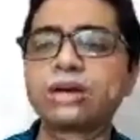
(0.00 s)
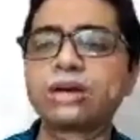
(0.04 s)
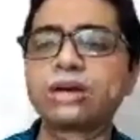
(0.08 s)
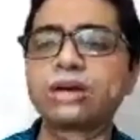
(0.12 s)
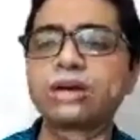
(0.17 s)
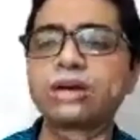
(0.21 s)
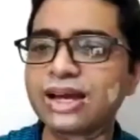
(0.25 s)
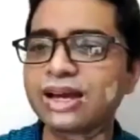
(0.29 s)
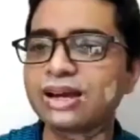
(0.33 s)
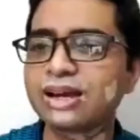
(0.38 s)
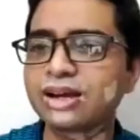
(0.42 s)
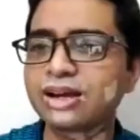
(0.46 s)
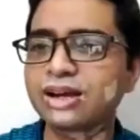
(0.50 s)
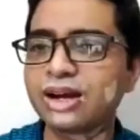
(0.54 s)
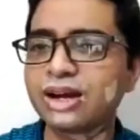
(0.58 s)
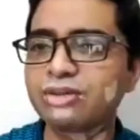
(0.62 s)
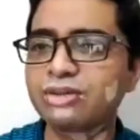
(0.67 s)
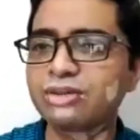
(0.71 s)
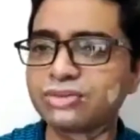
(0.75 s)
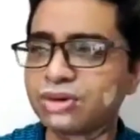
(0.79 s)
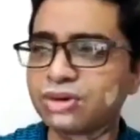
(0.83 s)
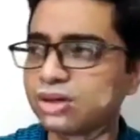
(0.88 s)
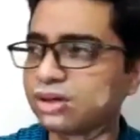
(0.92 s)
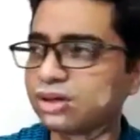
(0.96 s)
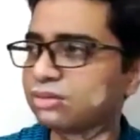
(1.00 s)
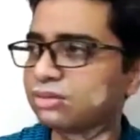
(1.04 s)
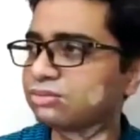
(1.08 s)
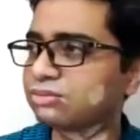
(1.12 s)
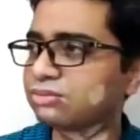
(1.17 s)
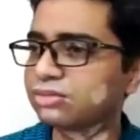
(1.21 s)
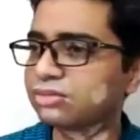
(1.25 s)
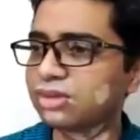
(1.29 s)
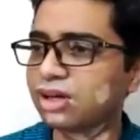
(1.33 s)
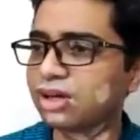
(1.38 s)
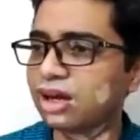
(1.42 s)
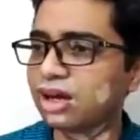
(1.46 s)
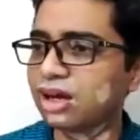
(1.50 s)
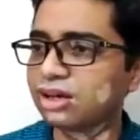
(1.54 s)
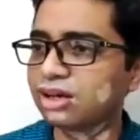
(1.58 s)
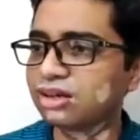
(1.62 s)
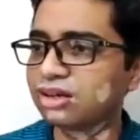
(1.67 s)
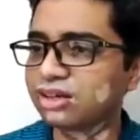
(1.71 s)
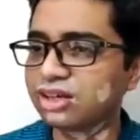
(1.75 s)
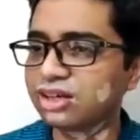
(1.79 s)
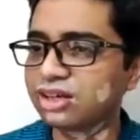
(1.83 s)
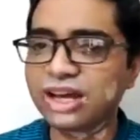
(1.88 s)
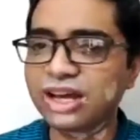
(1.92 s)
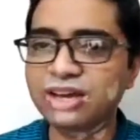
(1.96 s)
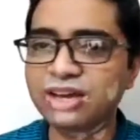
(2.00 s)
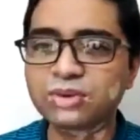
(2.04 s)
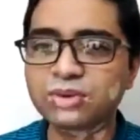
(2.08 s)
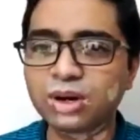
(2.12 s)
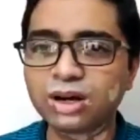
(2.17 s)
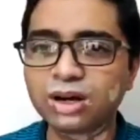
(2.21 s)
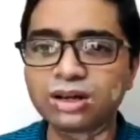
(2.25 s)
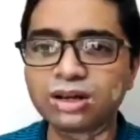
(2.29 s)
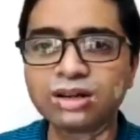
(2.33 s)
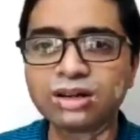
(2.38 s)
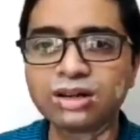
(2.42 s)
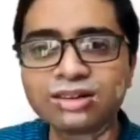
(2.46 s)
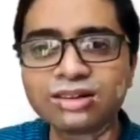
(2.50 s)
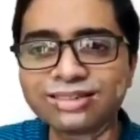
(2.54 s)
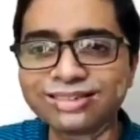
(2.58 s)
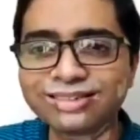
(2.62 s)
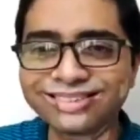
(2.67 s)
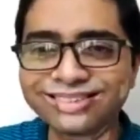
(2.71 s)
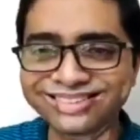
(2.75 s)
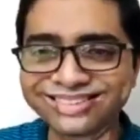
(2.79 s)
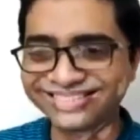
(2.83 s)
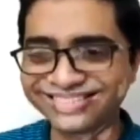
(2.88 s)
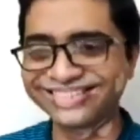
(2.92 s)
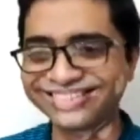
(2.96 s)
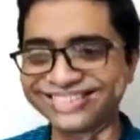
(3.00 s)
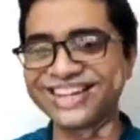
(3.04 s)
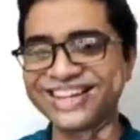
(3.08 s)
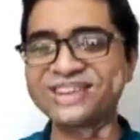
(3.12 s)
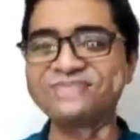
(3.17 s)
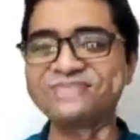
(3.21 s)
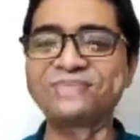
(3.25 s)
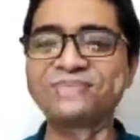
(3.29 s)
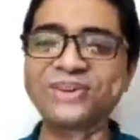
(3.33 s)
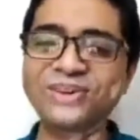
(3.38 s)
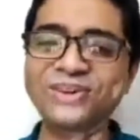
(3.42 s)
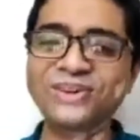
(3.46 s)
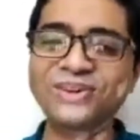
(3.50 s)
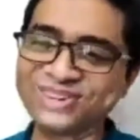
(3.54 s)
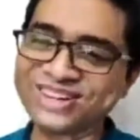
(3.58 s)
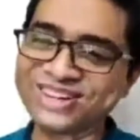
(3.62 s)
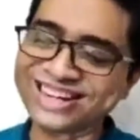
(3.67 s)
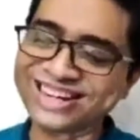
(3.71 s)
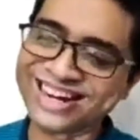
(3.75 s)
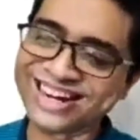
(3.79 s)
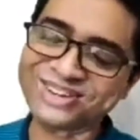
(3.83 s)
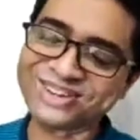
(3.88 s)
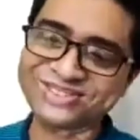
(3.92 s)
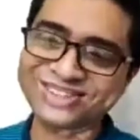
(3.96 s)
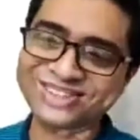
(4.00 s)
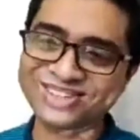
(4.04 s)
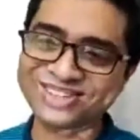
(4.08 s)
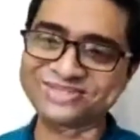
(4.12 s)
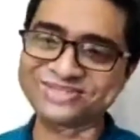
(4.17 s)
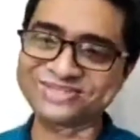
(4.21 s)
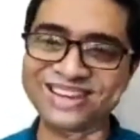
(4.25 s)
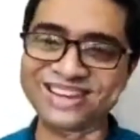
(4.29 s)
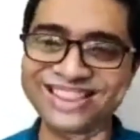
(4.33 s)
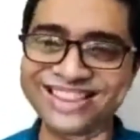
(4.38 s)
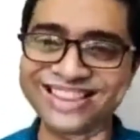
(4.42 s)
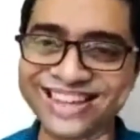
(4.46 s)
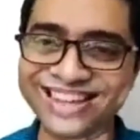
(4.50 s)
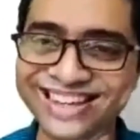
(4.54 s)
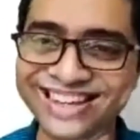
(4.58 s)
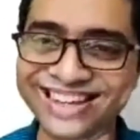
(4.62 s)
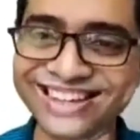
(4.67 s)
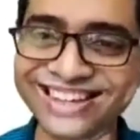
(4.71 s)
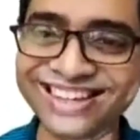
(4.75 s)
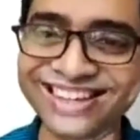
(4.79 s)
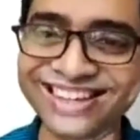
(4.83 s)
like a kind of even I forgot approval kind of stuff, I think.